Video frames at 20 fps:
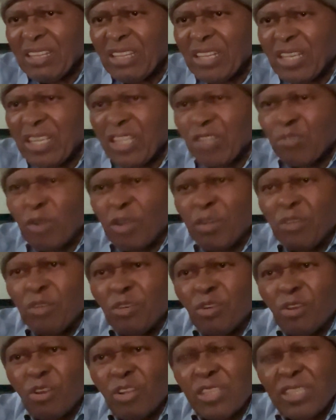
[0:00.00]
it's when you
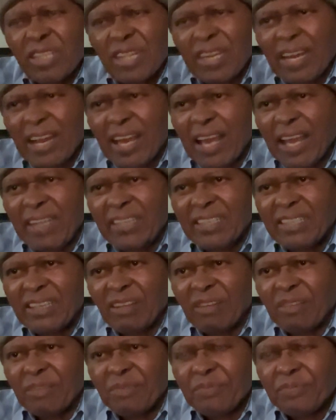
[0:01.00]
cross the line
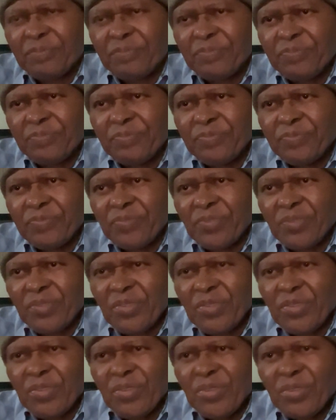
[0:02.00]
now.
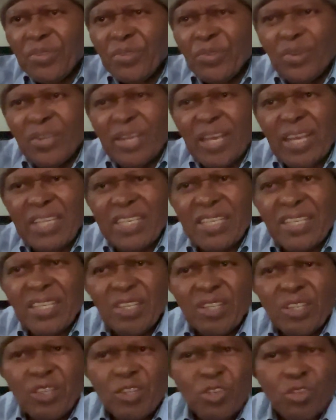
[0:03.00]
You get
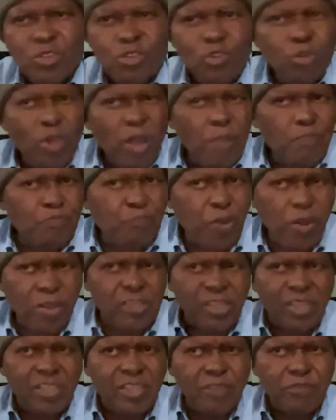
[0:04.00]
to a
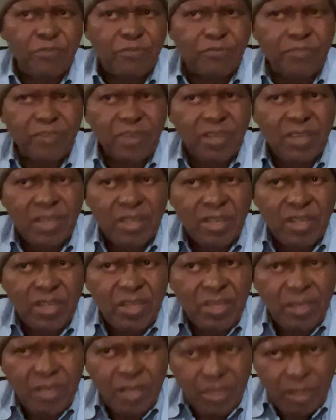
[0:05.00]
positive
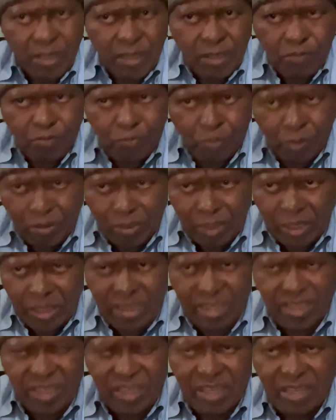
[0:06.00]

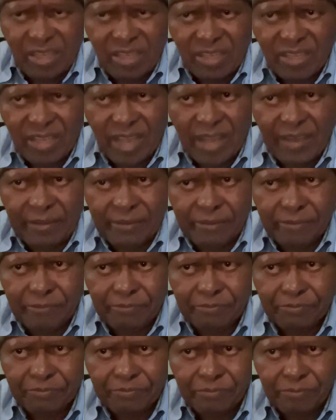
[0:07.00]
Brzezinski sign,
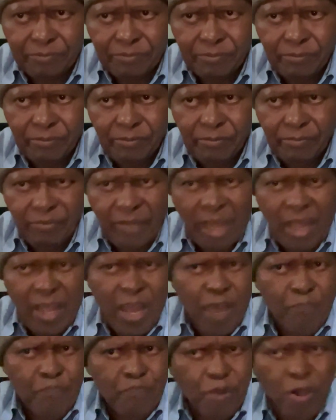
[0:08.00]

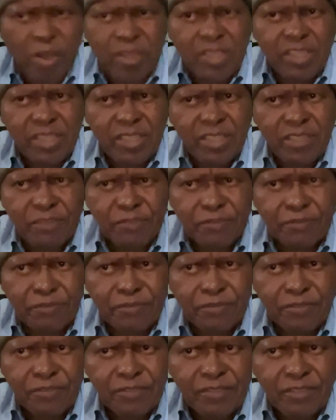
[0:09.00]
a
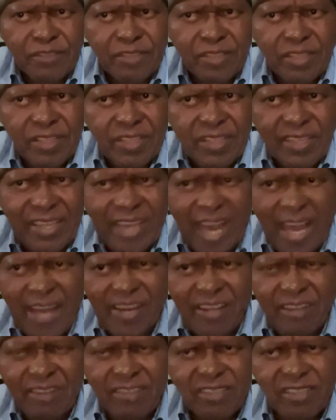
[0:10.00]
positive
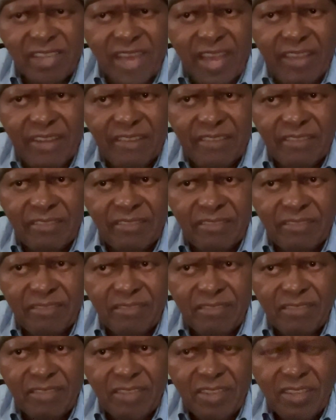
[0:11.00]
Koenig sign.
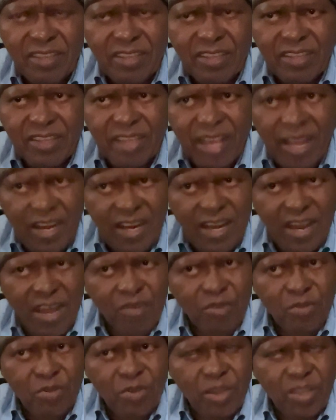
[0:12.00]
Then
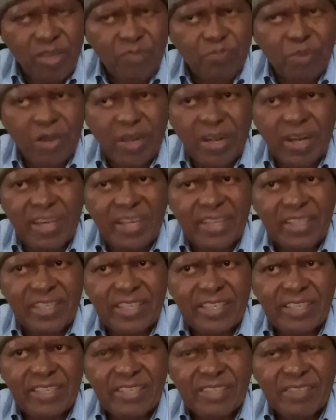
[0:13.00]
now you're in paralytic.